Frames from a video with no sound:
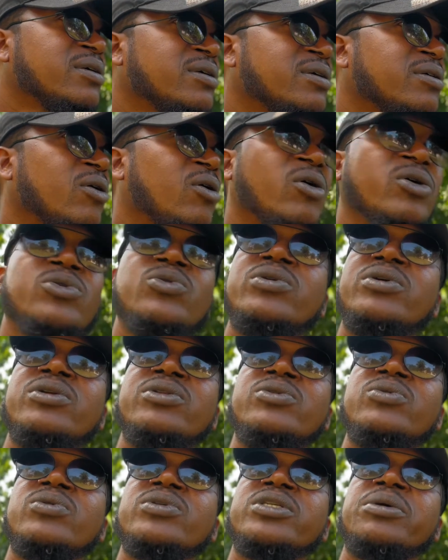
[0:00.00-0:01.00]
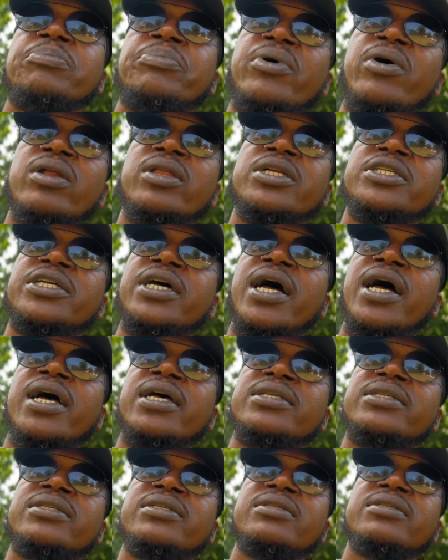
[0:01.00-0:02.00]
all you can do is
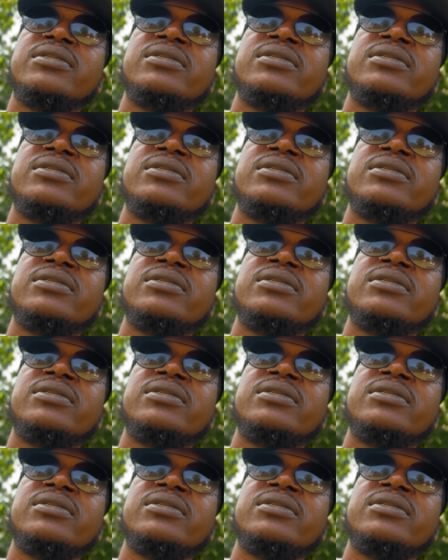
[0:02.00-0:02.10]
apologize